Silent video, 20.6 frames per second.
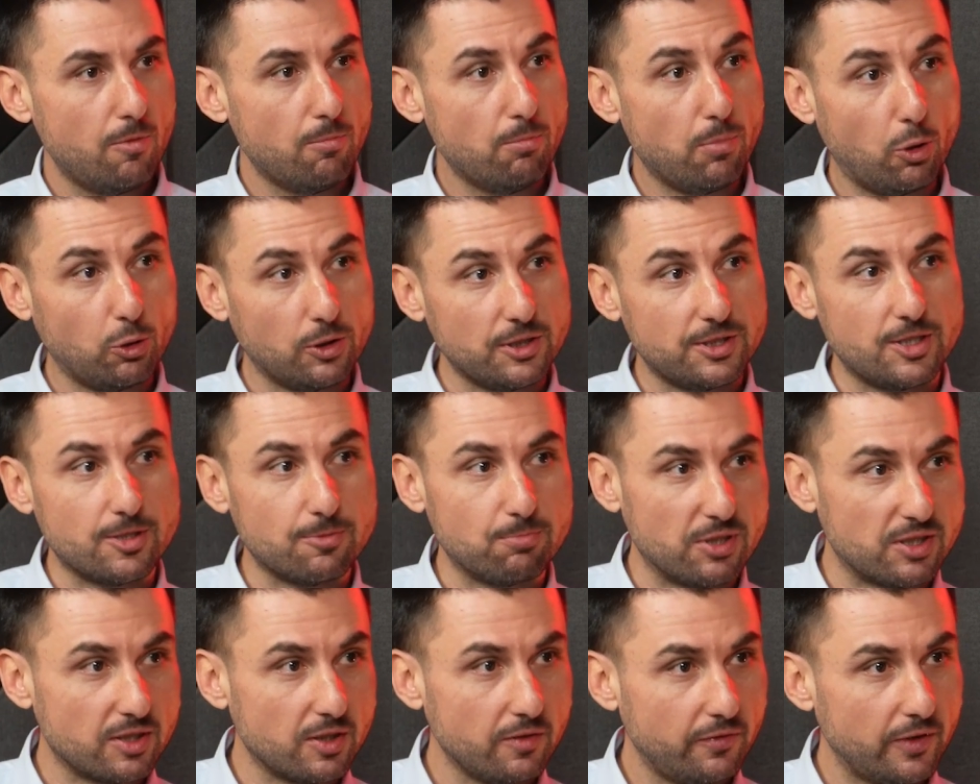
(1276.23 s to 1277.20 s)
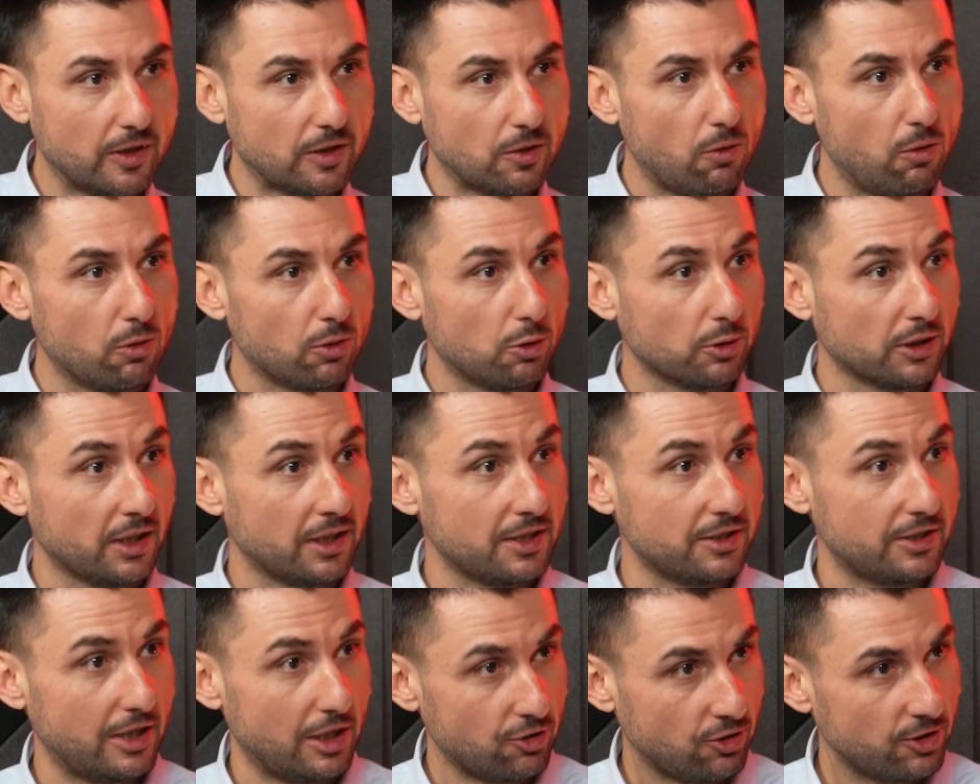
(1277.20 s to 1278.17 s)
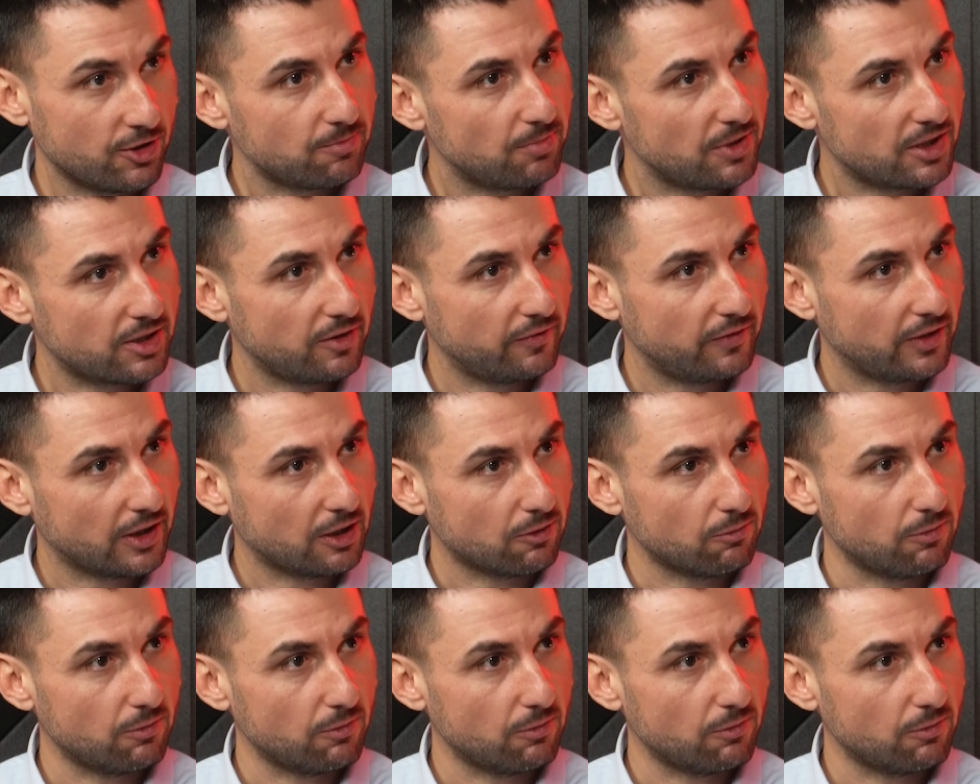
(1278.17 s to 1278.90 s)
policy-specific or organization-specific